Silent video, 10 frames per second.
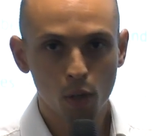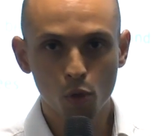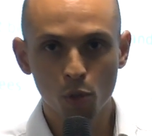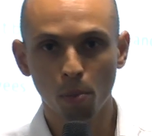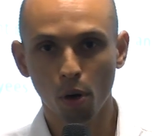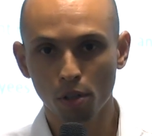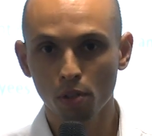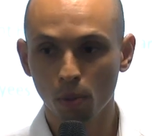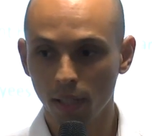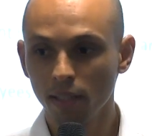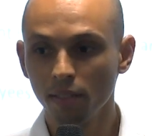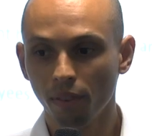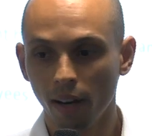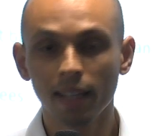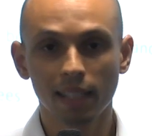spot, to
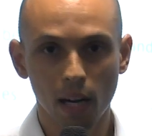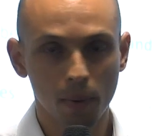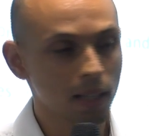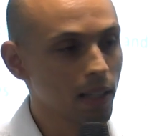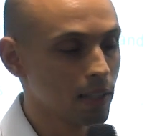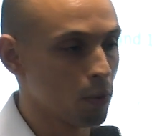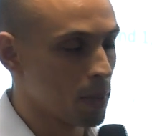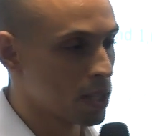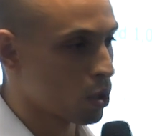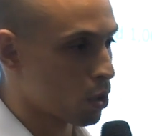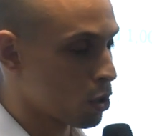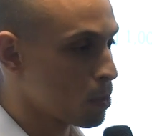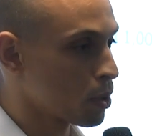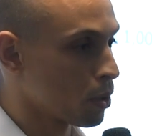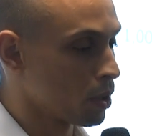identify directly the best
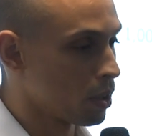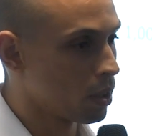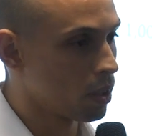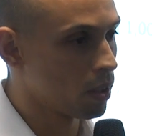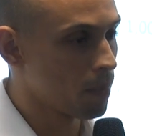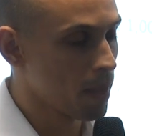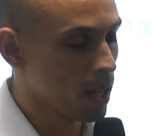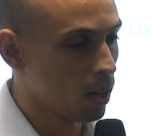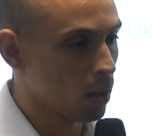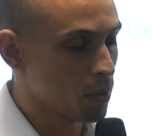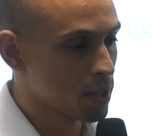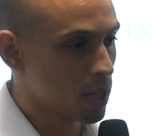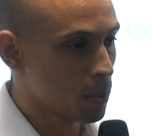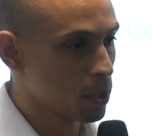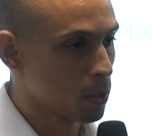startups on this
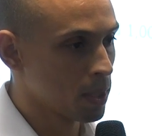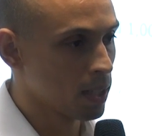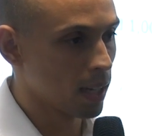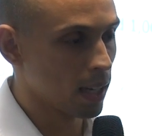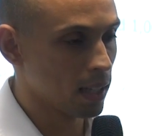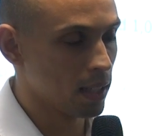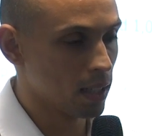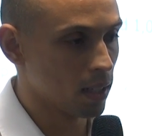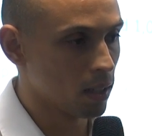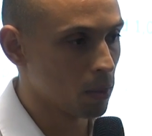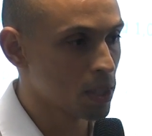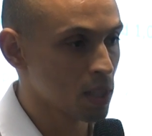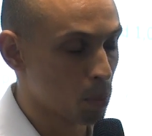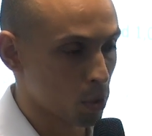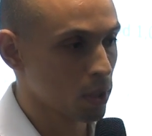territory. And what is
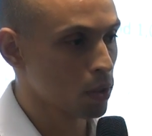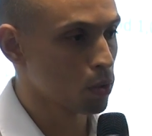important